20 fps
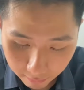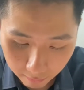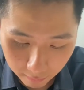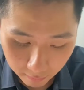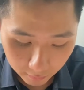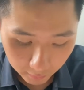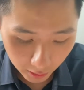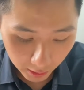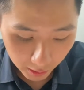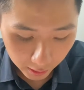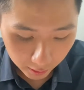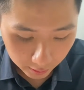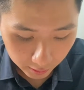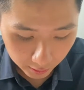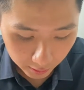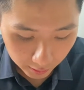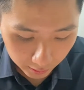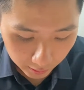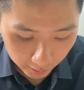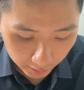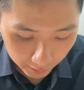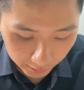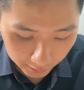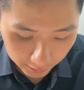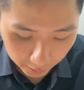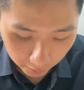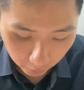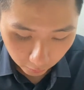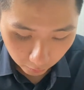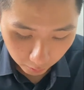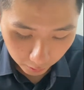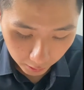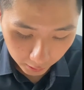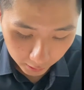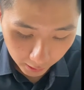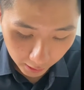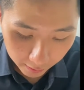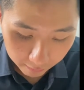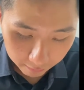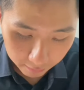Okay. So
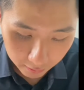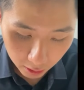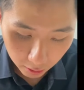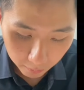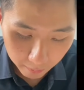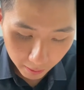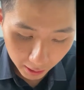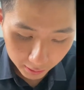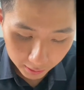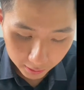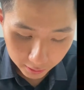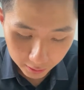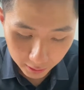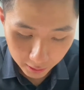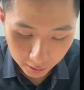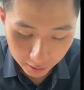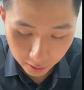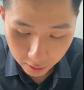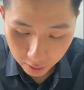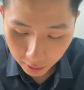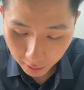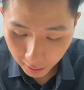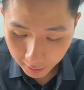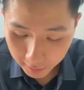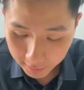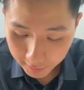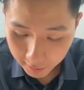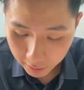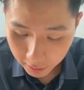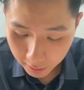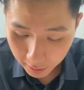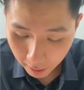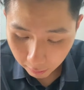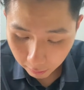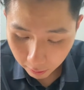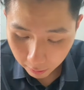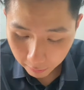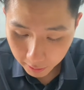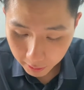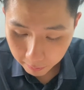again, go back to the initialization
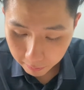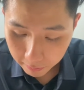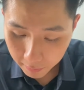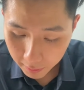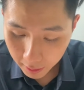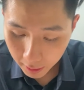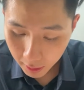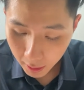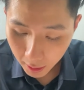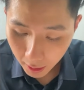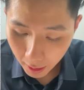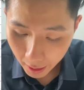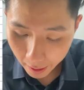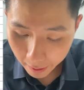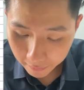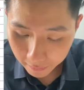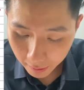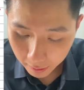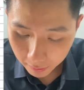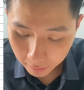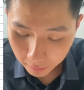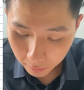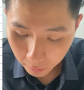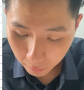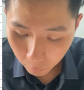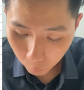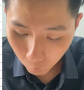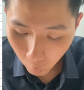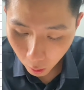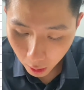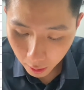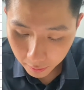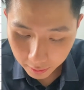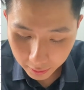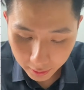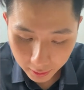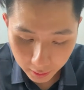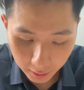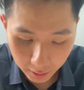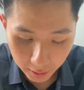algorithm, and then
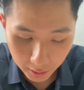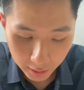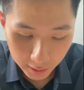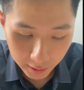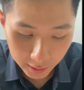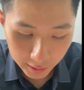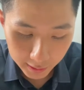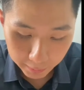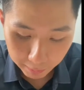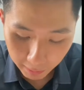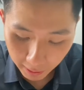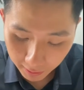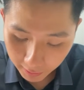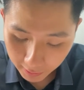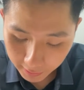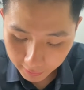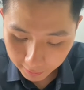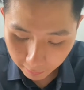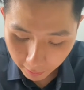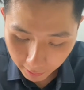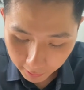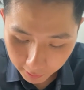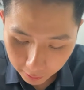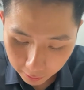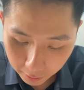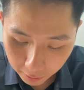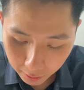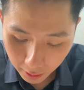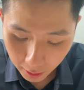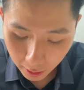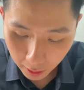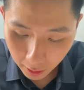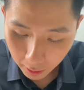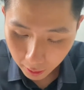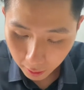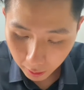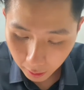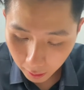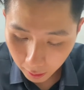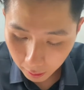1 is my list value,
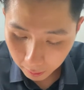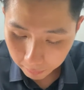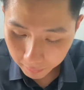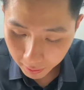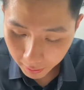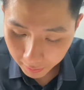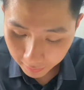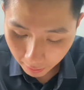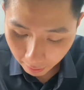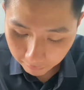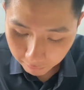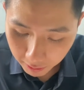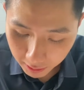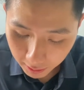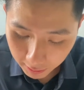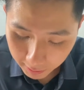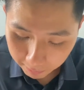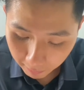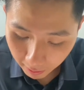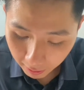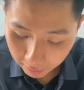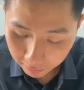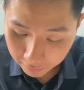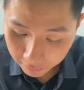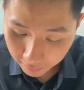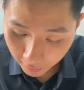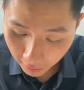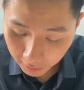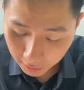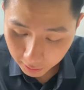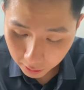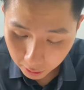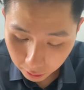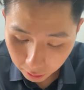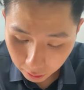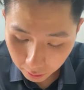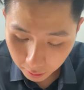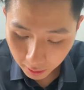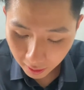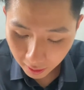11 is my value,